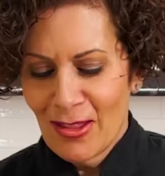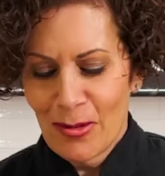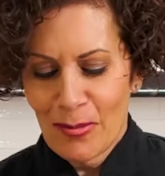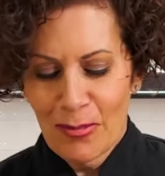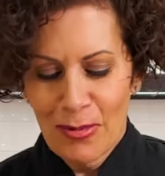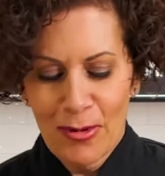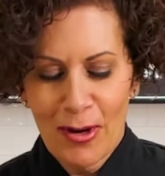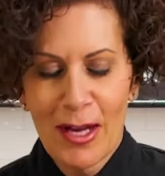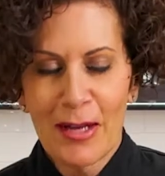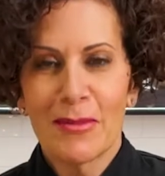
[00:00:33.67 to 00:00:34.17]

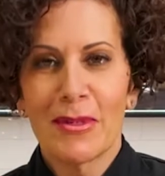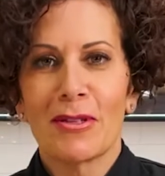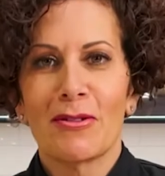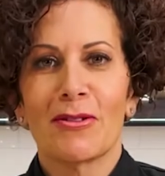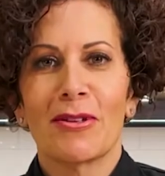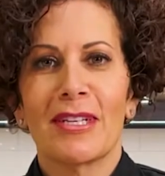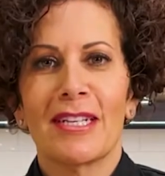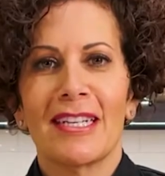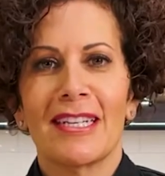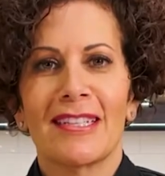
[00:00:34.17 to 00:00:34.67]
prime
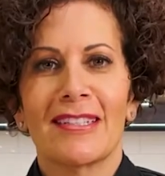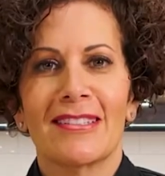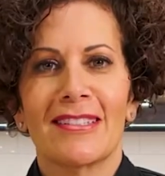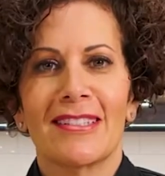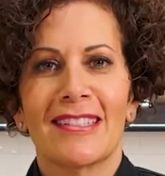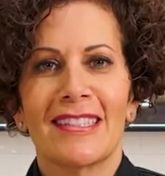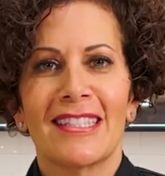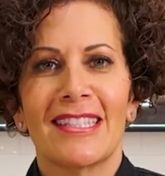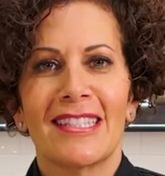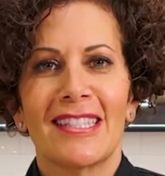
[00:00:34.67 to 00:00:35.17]
ingredient.
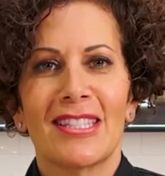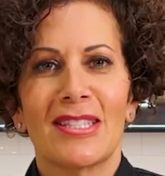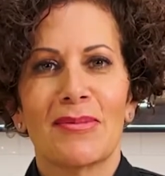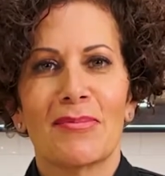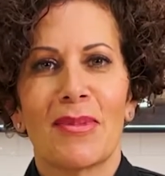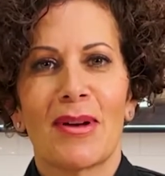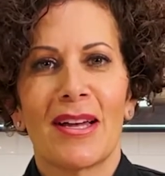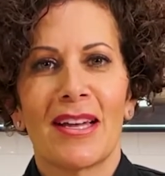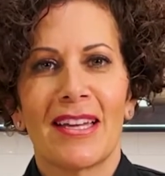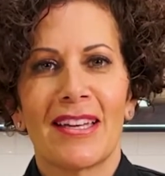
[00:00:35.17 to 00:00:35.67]
This is
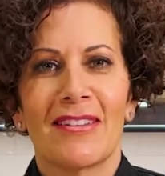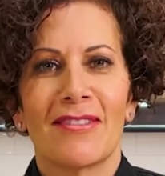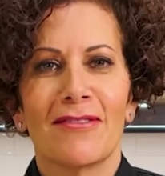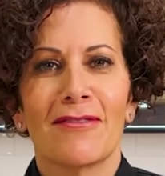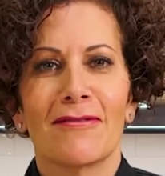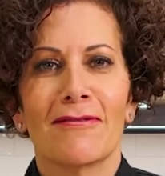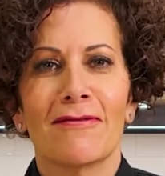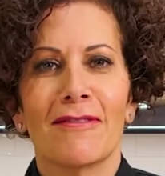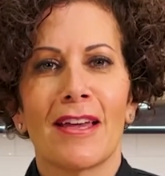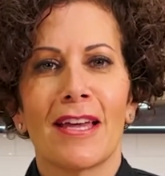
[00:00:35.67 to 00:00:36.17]
my
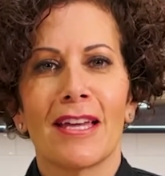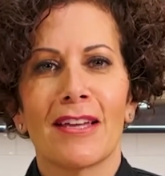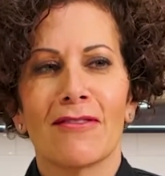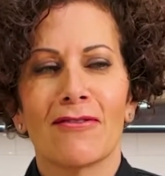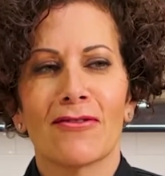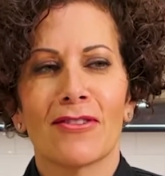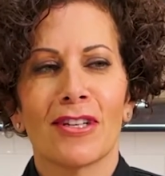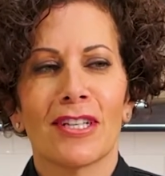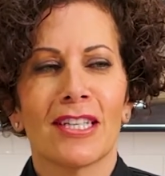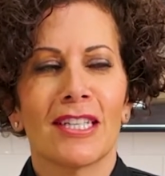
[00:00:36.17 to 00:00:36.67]

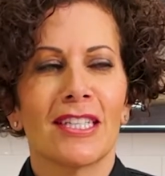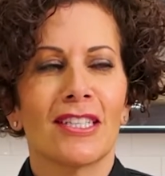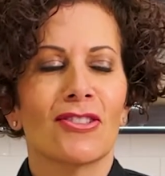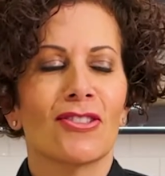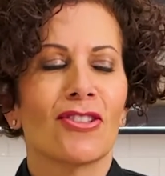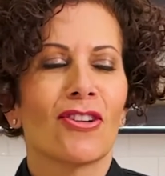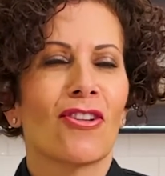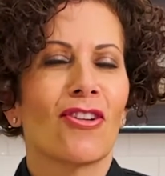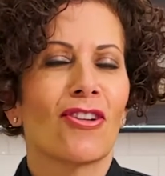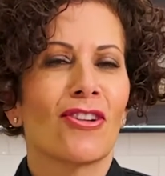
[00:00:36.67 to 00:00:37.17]
favorite
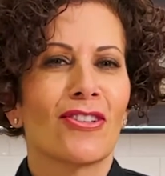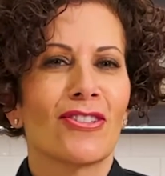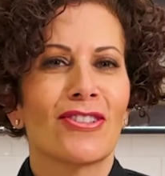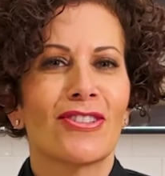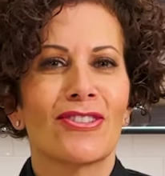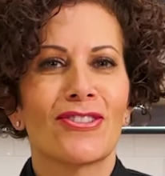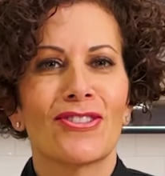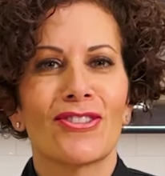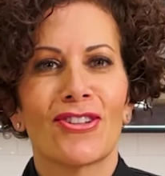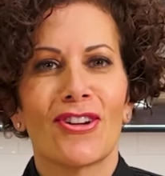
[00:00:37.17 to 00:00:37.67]
guittared
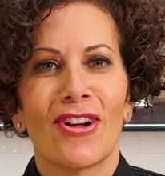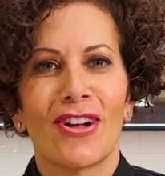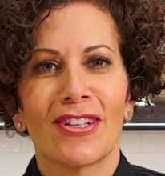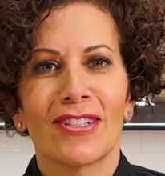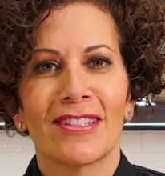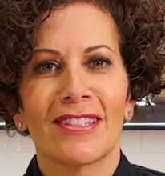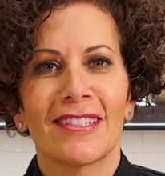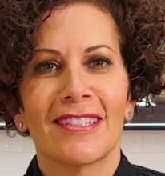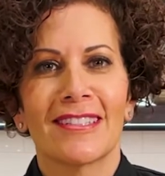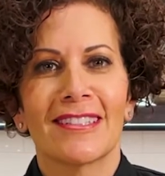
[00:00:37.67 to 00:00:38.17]

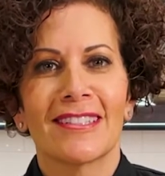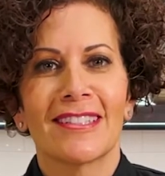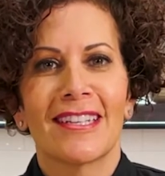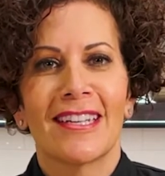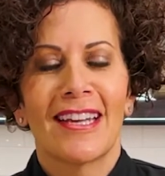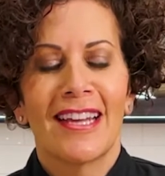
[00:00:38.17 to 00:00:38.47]
chocolate.